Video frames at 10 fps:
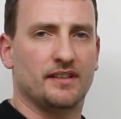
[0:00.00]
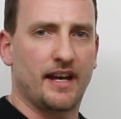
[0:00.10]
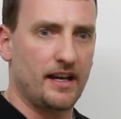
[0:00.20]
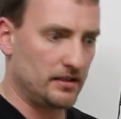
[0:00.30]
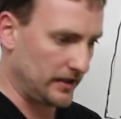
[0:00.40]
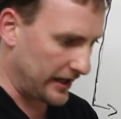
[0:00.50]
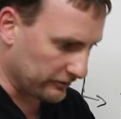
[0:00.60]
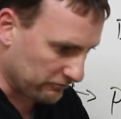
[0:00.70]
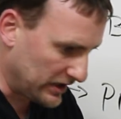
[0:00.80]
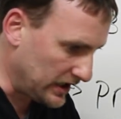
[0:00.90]
test
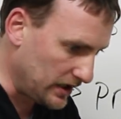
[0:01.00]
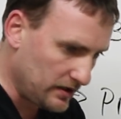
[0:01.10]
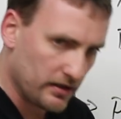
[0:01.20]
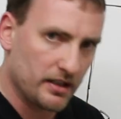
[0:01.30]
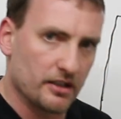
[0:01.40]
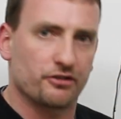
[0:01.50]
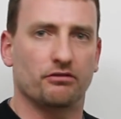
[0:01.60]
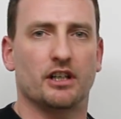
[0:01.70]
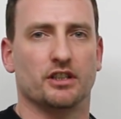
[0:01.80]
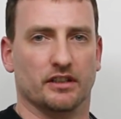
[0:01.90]
and read the
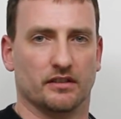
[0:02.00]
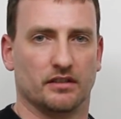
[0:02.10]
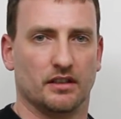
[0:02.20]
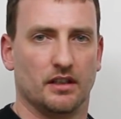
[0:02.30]
instructions.